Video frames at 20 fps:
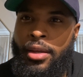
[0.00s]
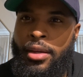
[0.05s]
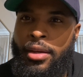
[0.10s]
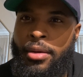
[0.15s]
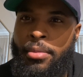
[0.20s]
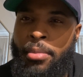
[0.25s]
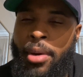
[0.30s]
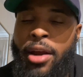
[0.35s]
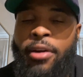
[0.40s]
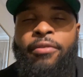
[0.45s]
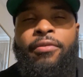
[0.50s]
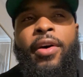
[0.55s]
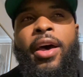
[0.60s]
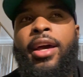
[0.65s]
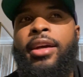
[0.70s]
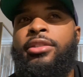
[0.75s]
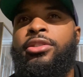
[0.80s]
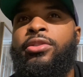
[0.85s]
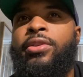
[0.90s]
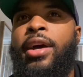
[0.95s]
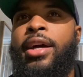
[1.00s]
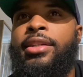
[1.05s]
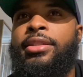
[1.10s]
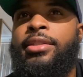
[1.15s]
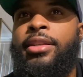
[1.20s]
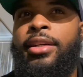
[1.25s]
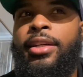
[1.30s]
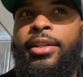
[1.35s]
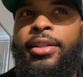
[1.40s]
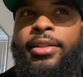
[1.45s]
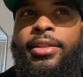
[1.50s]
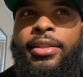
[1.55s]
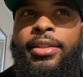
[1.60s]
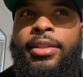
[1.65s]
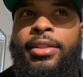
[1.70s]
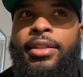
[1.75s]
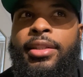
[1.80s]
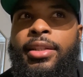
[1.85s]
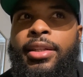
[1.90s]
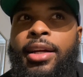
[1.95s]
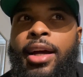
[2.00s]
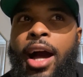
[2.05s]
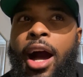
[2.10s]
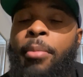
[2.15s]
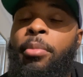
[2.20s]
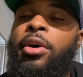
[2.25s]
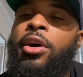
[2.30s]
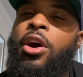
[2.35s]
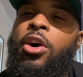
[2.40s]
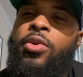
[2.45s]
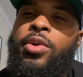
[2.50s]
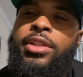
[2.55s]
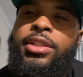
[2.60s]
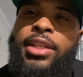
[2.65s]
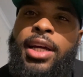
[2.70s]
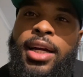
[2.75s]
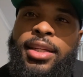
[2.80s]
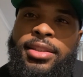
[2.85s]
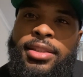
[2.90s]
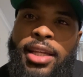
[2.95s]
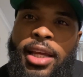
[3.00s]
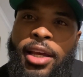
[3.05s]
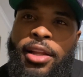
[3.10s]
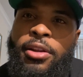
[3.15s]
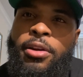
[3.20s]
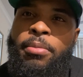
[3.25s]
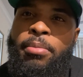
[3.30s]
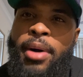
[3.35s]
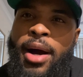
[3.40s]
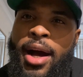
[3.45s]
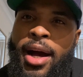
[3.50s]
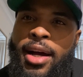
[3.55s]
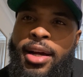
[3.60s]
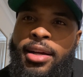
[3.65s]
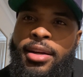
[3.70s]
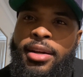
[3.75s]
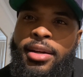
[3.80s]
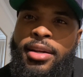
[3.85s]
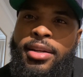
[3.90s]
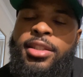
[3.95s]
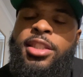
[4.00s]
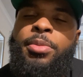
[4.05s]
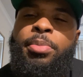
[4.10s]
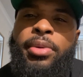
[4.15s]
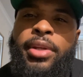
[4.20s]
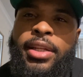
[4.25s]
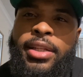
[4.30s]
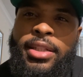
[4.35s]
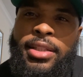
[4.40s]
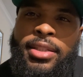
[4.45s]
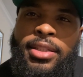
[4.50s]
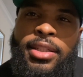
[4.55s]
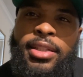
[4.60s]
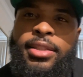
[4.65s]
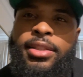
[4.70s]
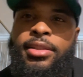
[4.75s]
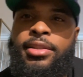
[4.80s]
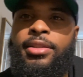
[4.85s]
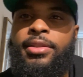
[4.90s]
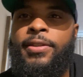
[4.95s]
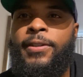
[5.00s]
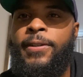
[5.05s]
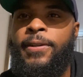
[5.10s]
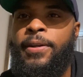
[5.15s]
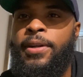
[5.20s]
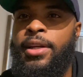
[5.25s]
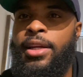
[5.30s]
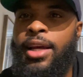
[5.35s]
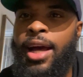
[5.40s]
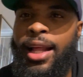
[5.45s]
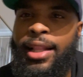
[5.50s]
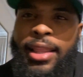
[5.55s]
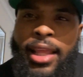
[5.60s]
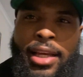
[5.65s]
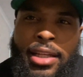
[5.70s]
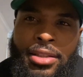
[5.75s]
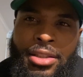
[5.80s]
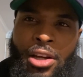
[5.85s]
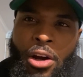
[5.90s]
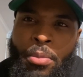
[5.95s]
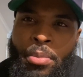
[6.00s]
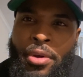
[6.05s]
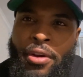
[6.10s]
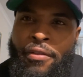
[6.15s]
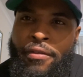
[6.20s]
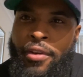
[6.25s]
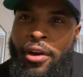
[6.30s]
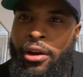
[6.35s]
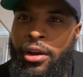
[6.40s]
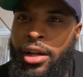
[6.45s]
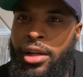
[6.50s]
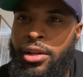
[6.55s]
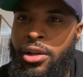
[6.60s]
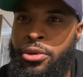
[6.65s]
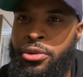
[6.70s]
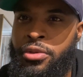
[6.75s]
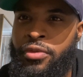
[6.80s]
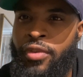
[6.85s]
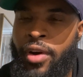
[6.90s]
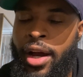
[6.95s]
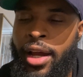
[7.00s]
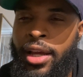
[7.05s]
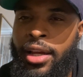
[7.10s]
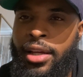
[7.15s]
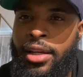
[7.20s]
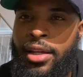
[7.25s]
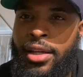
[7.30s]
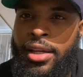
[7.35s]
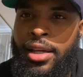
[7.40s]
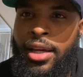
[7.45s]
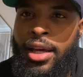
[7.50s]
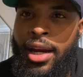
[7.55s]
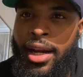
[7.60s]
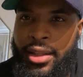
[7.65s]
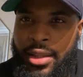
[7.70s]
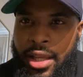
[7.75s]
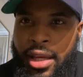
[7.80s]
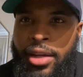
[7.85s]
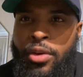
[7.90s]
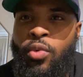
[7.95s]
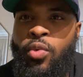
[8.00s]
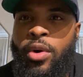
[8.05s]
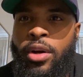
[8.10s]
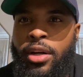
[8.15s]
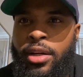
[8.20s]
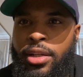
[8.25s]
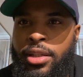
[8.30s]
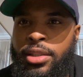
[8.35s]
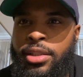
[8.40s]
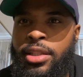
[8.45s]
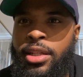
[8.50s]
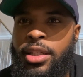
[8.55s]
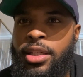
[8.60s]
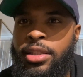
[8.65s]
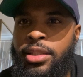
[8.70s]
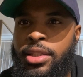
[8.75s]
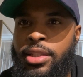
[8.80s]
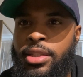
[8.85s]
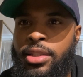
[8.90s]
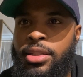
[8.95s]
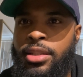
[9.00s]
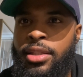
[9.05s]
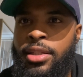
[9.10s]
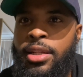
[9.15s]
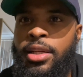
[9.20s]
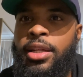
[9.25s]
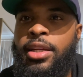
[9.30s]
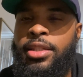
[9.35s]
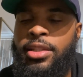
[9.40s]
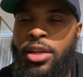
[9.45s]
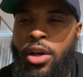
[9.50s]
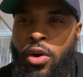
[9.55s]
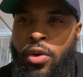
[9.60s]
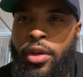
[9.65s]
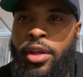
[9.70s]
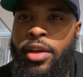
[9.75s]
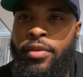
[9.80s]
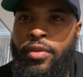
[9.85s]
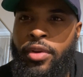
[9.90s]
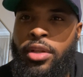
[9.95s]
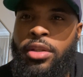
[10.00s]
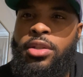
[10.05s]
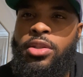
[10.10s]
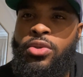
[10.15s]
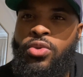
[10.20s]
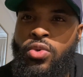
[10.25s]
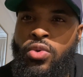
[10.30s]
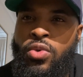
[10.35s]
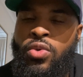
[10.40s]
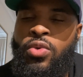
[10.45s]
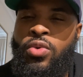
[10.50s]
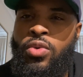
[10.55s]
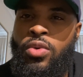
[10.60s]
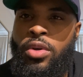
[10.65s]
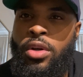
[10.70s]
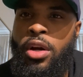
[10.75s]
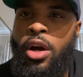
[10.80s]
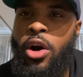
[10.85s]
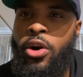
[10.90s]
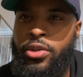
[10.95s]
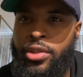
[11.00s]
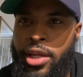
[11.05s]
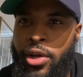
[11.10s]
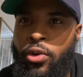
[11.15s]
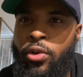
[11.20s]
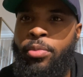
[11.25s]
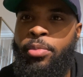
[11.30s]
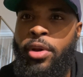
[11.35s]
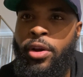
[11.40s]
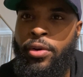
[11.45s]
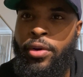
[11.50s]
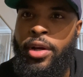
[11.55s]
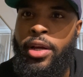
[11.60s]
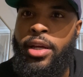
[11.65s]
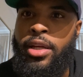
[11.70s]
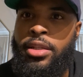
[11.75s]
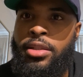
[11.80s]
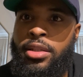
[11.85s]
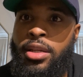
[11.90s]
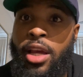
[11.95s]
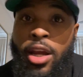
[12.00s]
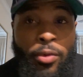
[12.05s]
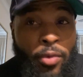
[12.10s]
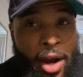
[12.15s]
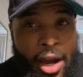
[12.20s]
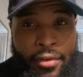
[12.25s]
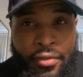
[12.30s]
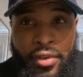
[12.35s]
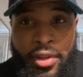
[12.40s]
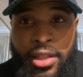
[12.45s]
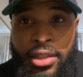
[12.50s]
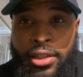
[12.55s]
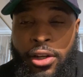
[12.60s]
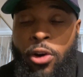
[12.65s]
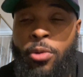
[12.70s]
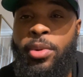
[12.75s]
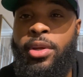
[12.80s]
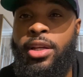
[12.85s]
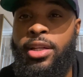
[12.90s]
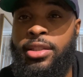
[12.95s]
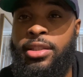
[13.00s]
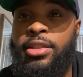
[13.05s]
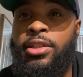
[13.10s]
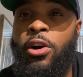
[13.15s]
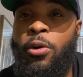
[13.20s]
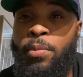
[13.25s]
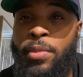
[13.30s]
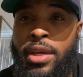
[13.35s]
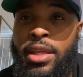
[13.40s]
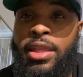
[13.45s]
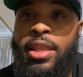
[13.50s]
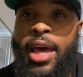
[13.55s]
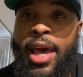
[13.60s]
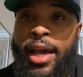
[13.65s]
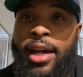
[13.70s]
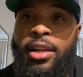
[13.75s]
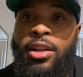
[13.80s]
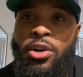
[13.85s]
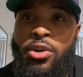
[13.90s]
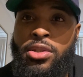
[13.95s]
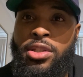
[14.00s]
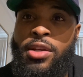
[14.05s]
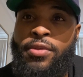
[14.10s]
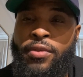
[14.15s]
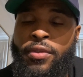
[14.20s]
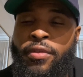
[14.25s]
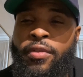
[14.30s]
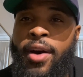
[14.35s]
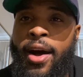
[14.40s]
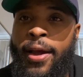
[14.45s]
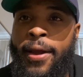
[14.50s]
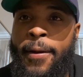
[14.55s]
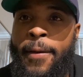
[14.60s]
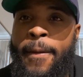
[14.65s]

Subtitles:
Matter of fact, scratch that. I'm going to go with Josh Taylor by split decision. I think it's going to be a very close fight, and I think one of the judges is going to give it to Jose Ramirez. And rightfully so, because it's going to be that close of a fight.